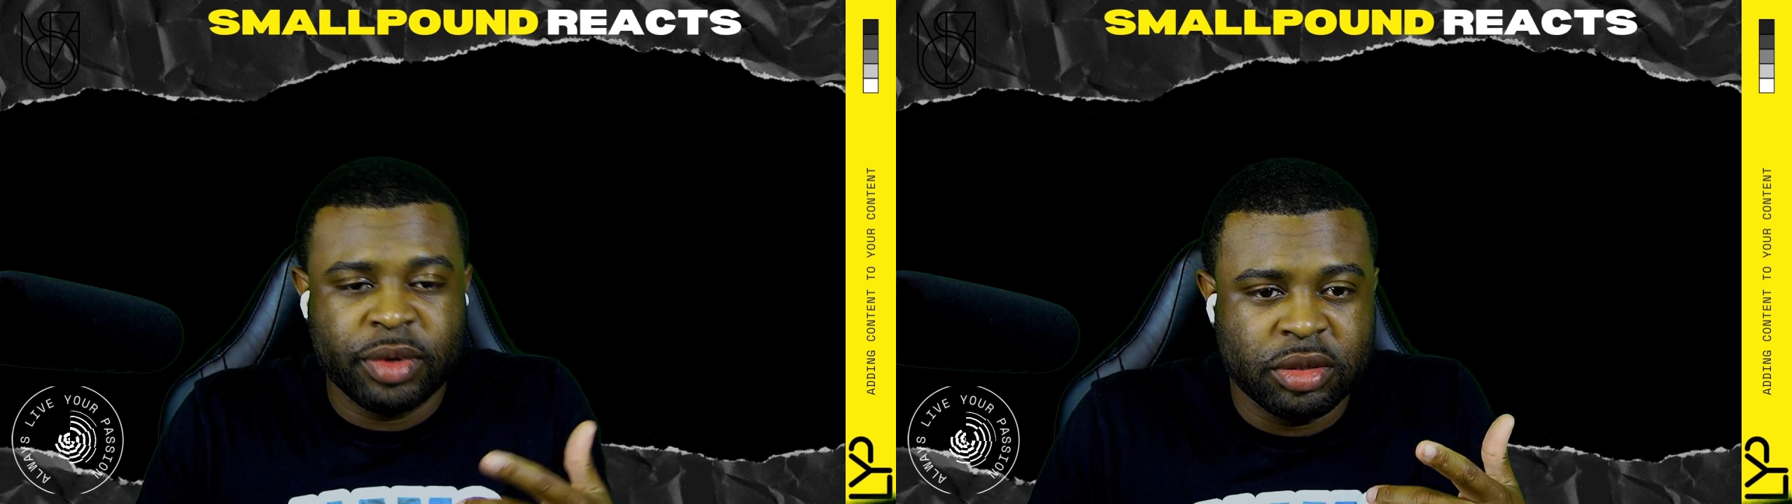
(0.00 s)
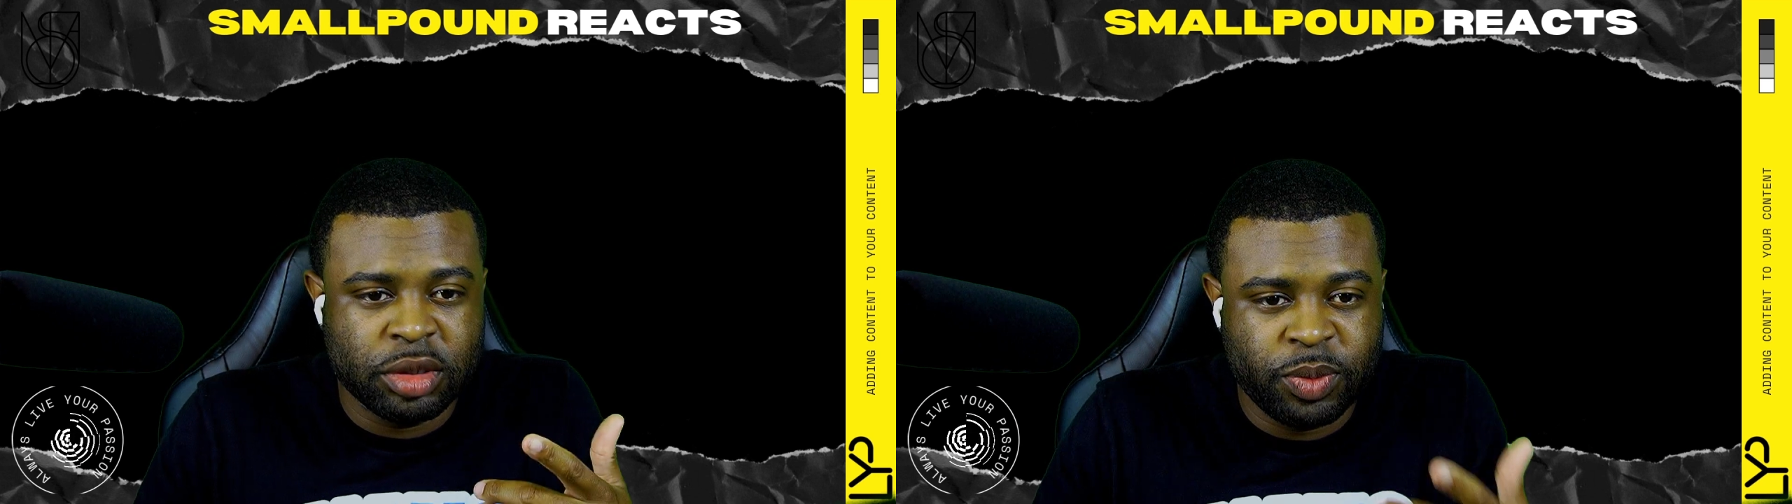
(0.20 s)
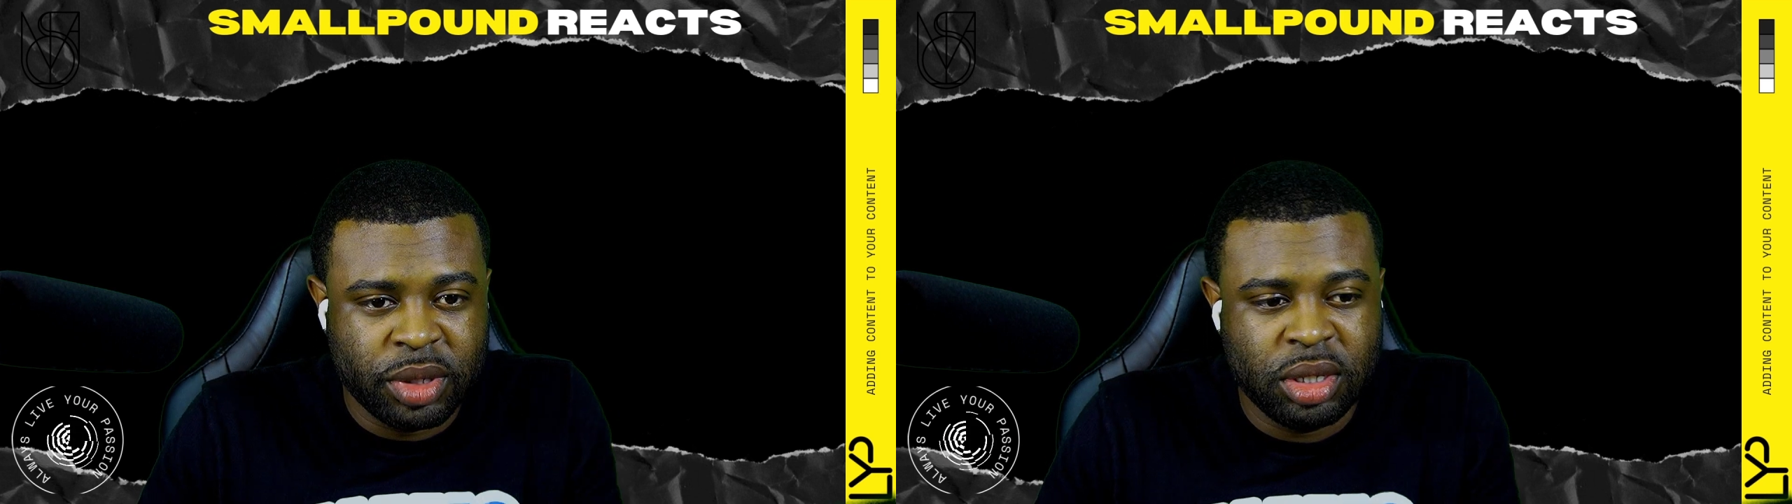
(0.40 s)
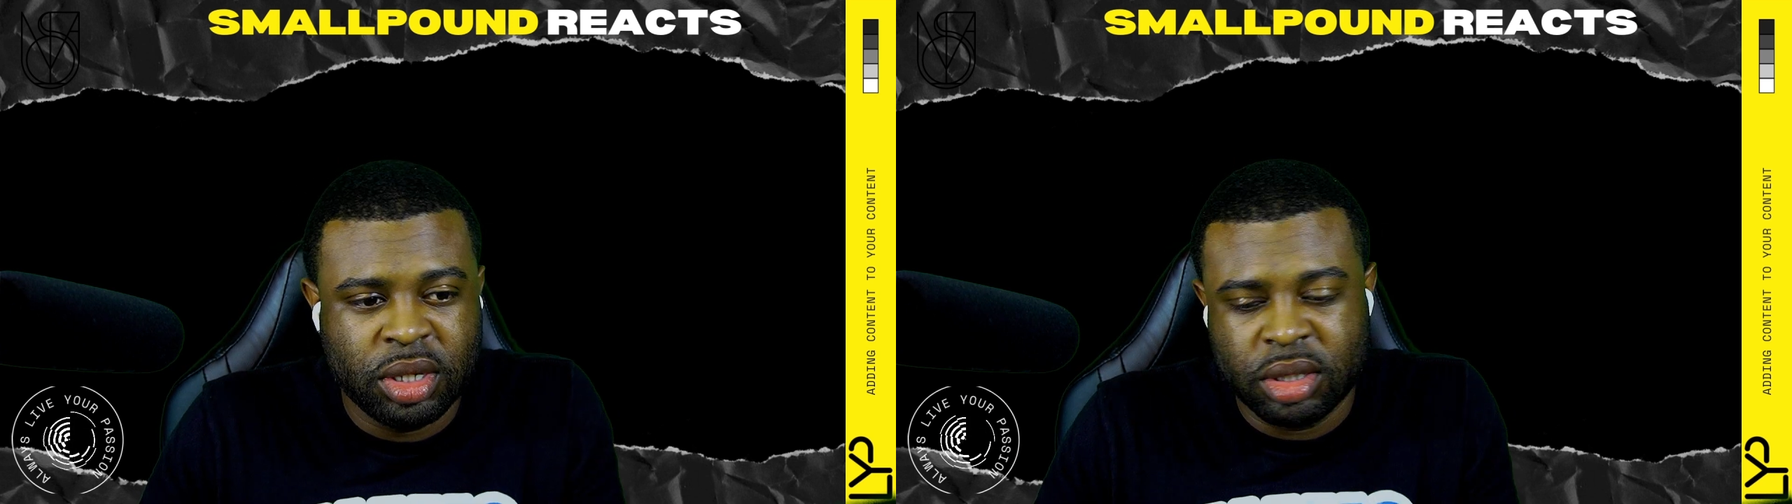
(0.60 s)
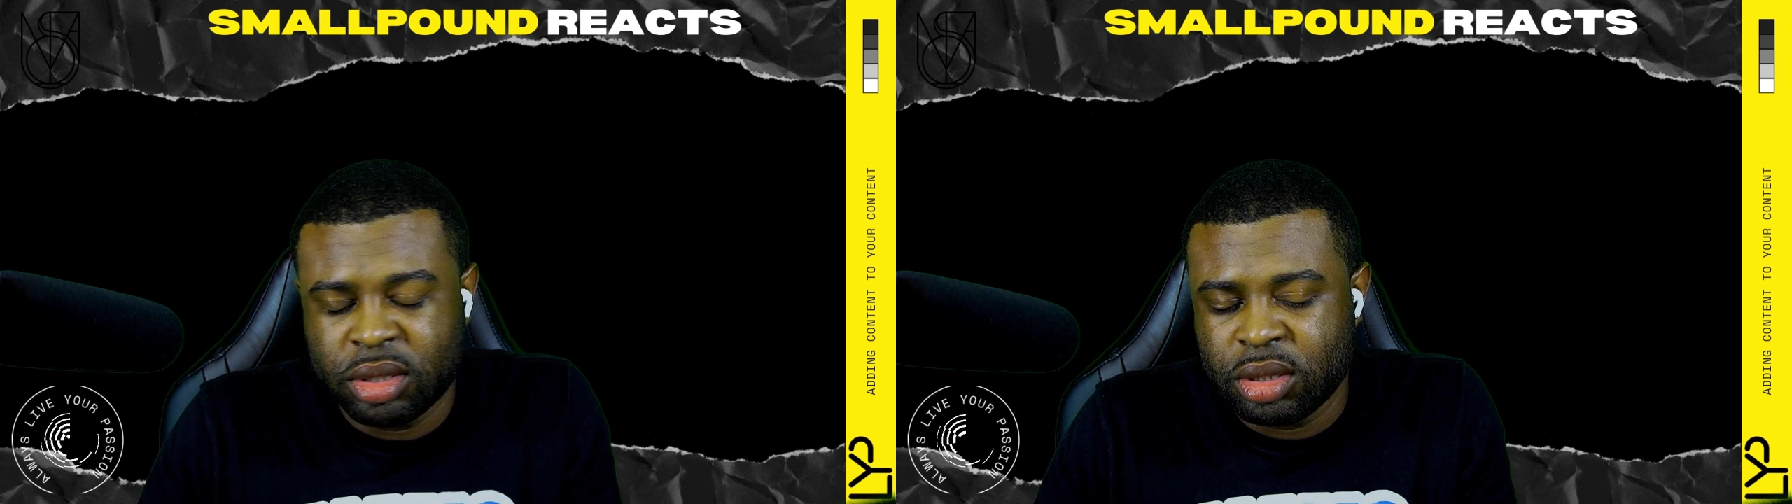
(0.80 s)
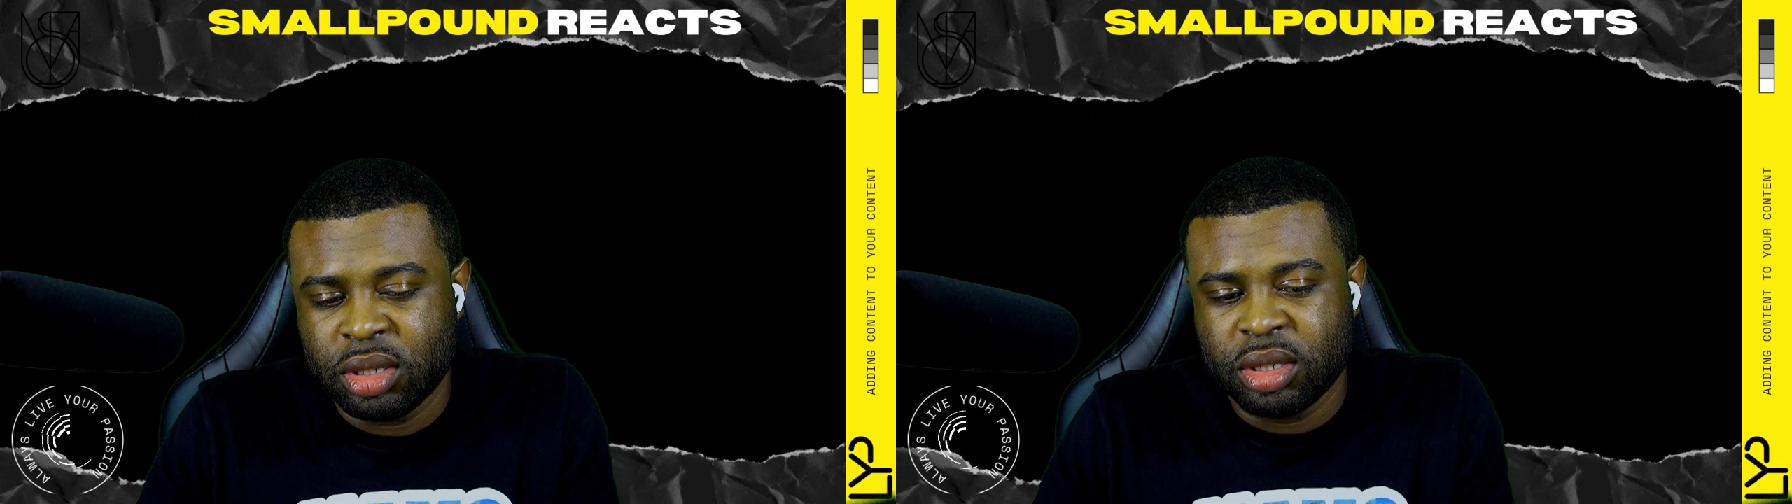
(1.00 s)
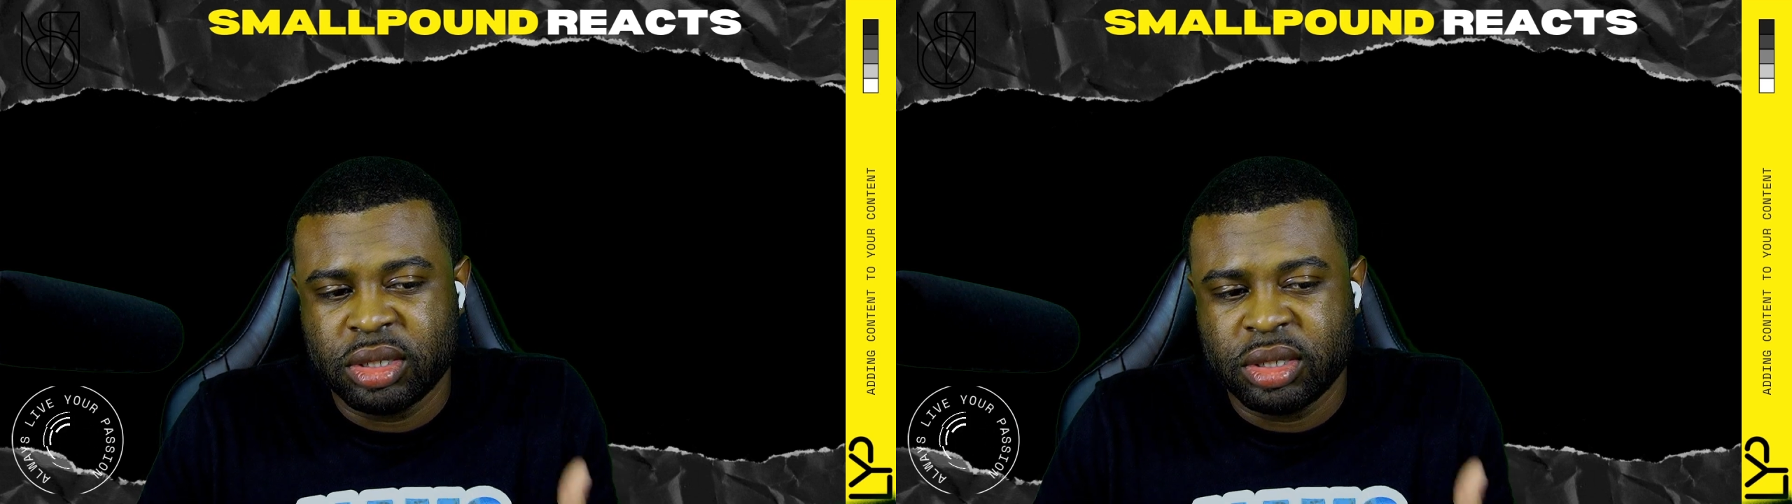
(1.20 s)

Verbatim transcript: It was pretty good to